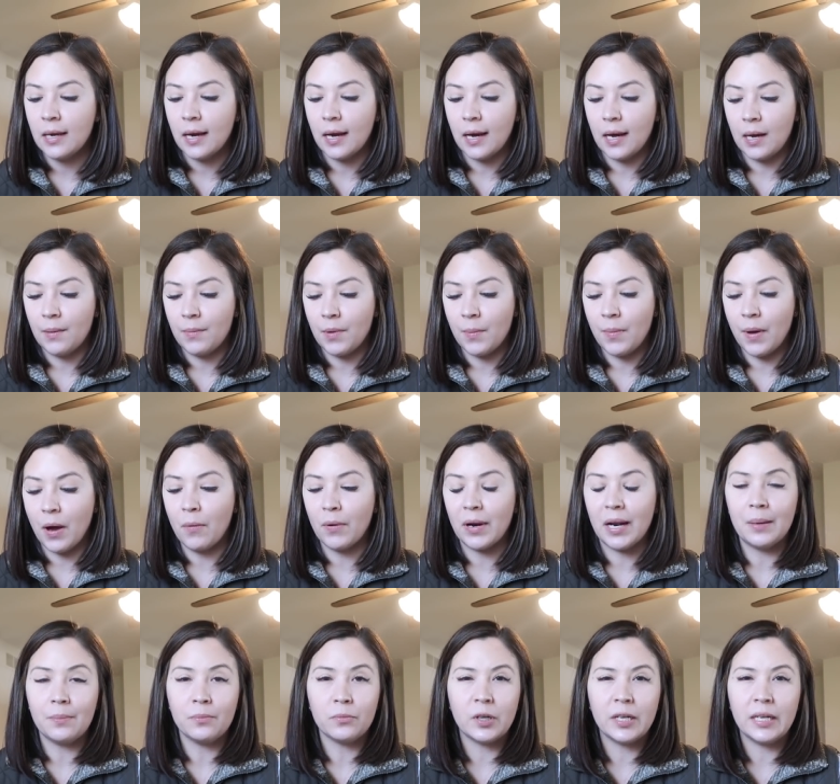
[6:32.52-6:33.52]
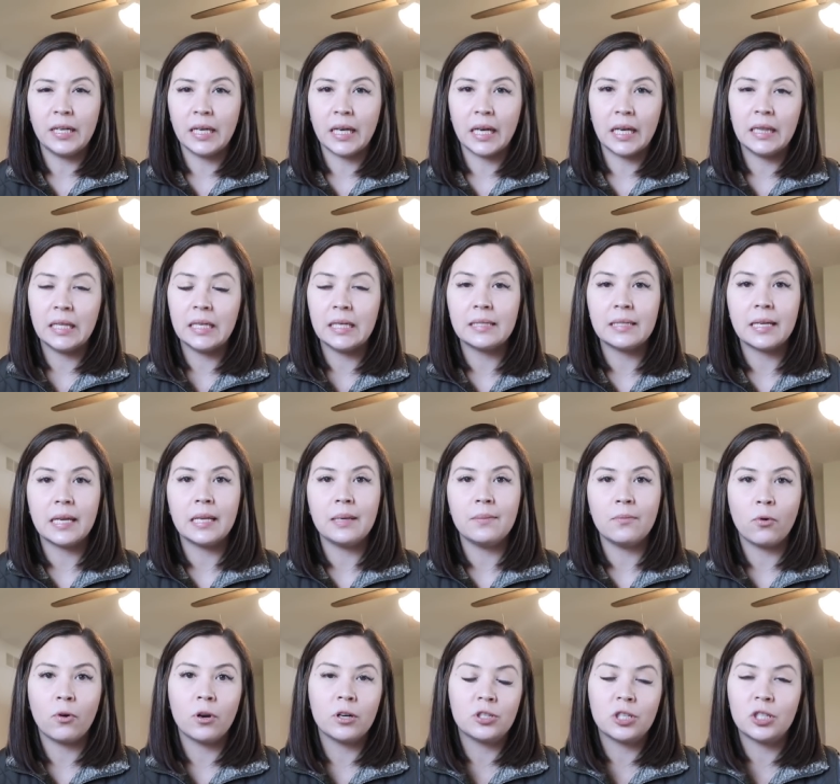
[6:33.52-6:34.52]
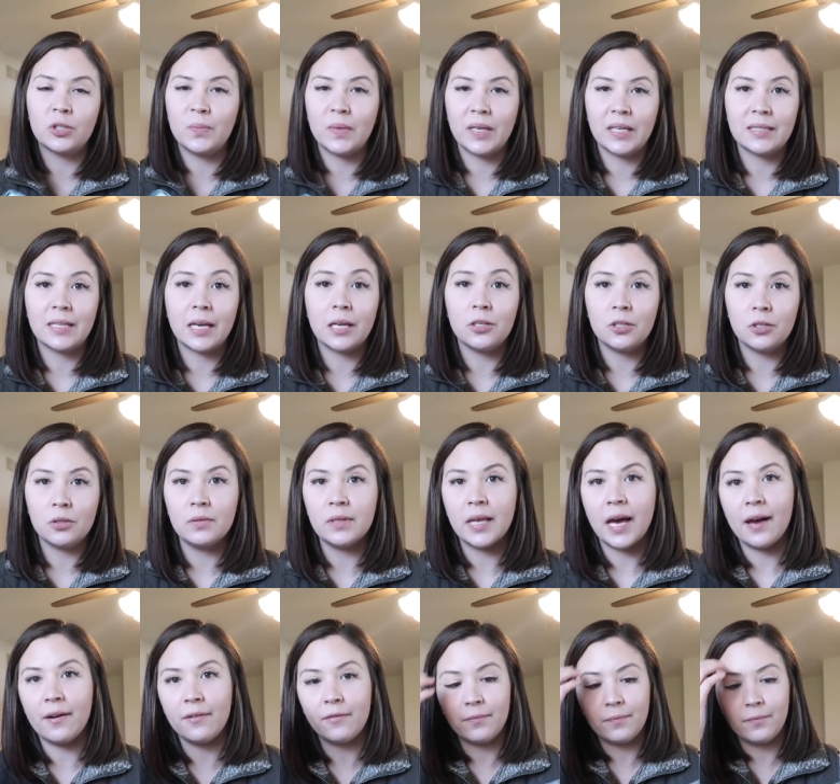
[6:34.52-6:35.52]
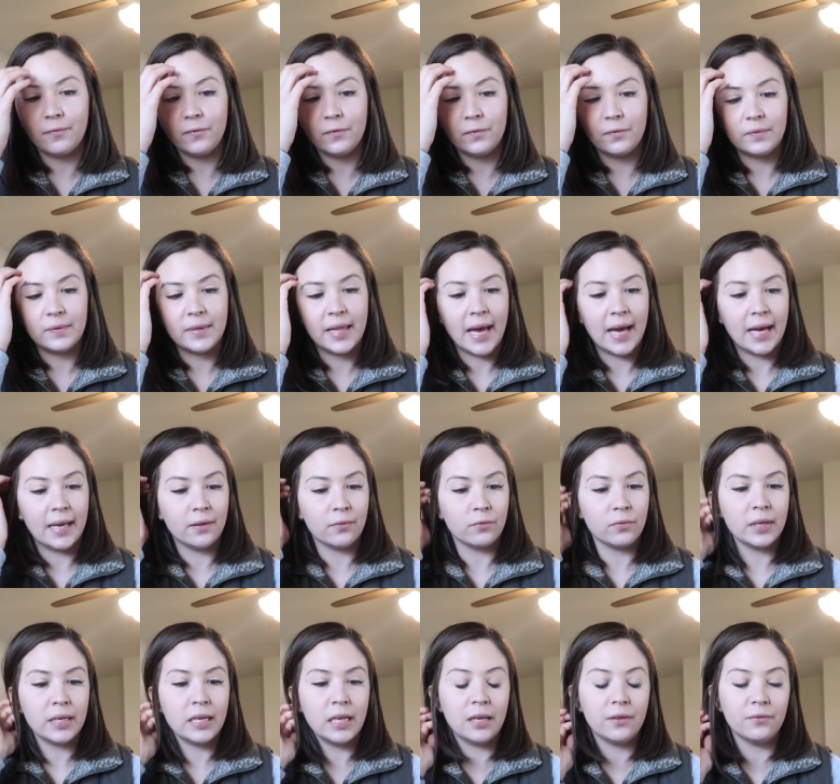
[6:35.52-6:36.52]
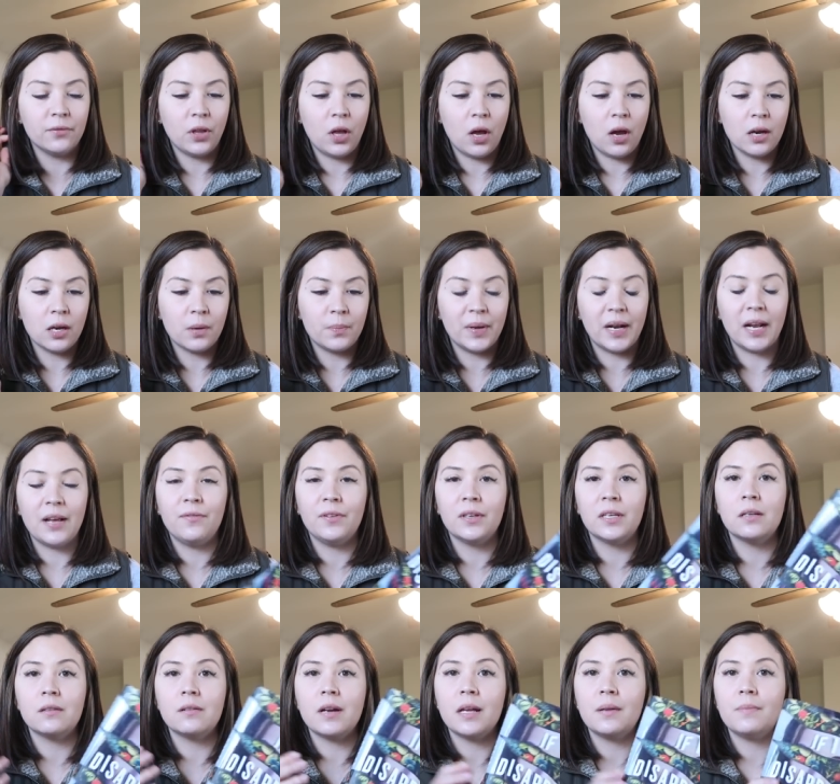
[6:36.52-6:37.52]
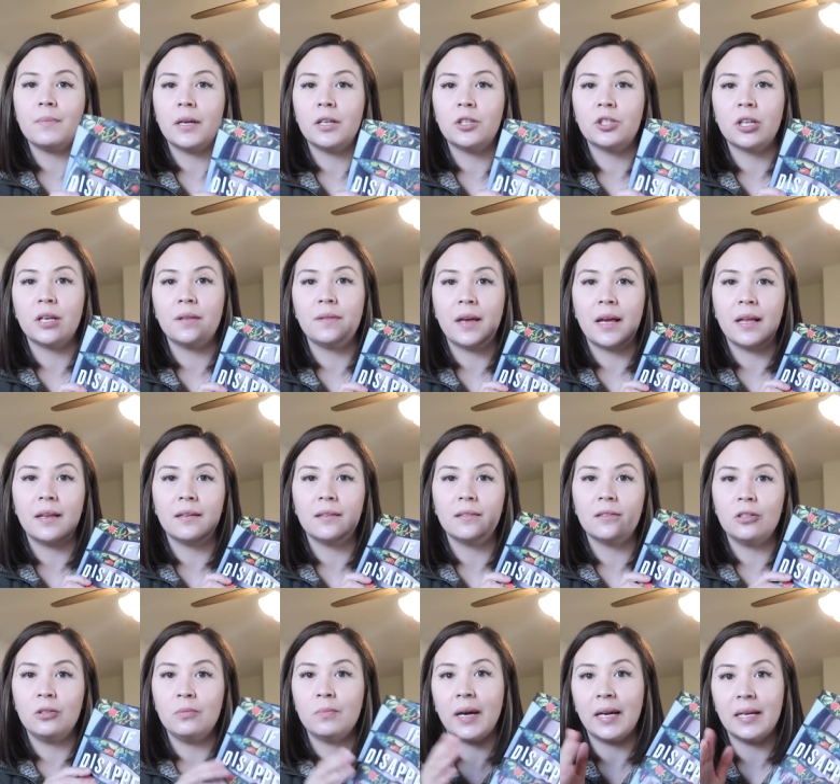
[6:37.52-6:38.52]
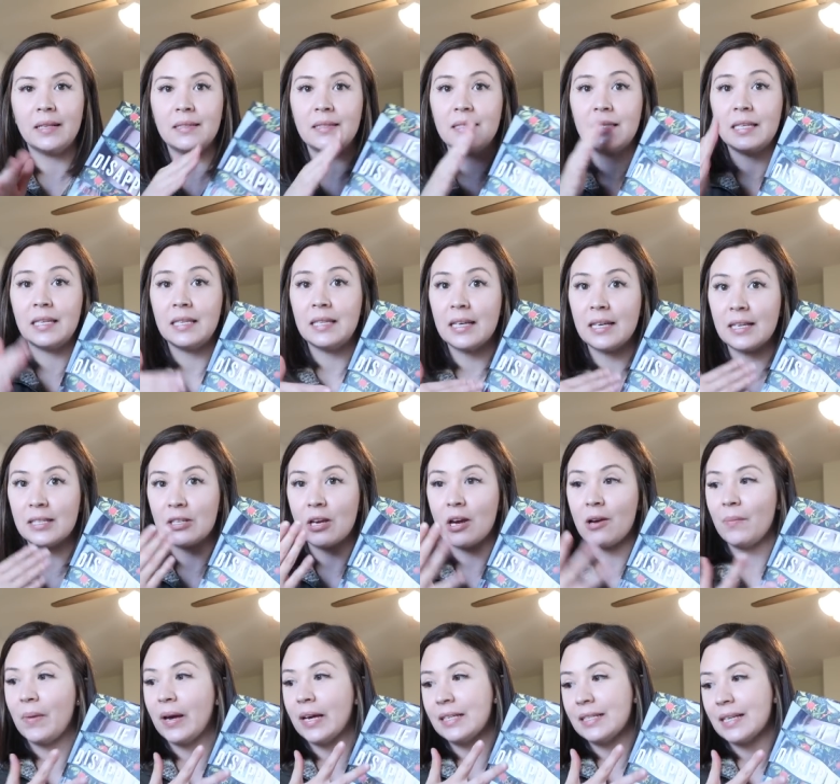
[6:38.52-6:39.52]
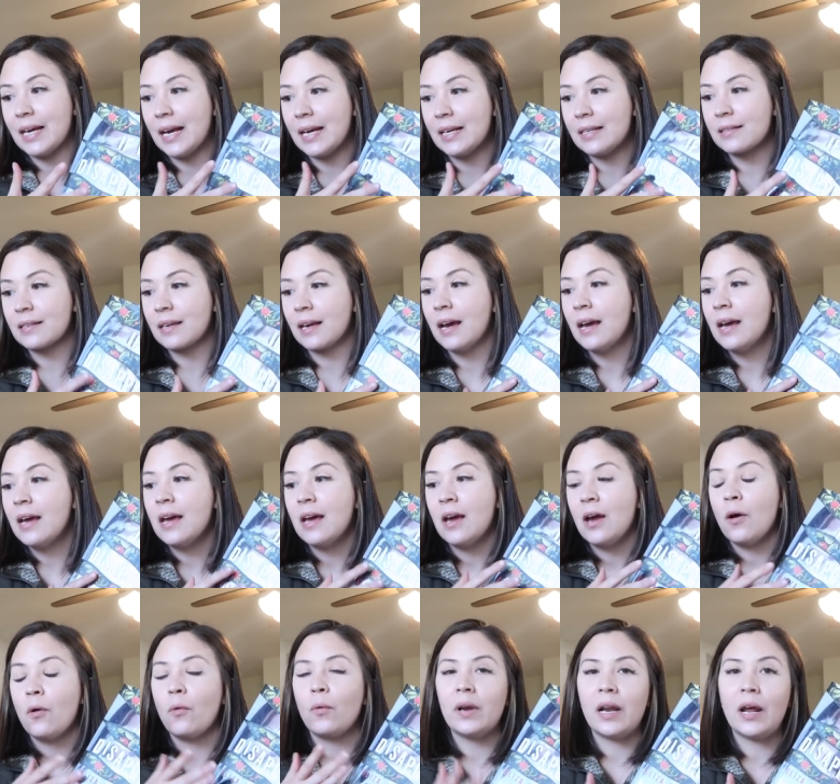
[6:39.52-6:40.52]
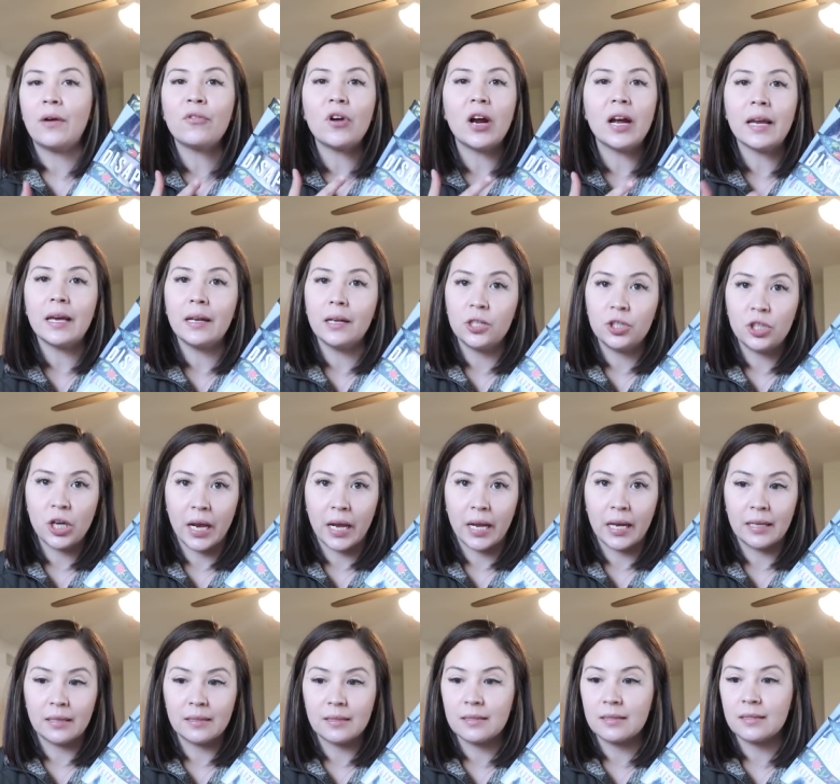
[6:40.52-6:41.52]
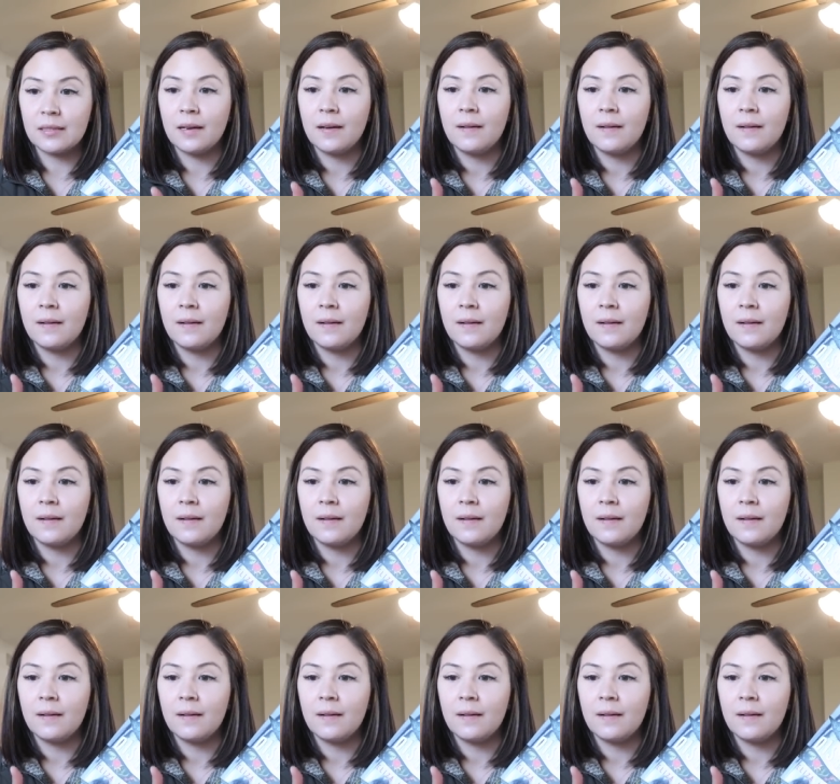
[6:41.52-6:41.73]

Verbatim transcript: um, about what I'm reading in these anymore just because I do that, that reading vlog, but I figured I'd mention that you might see this on my desk. Whenever I get a chance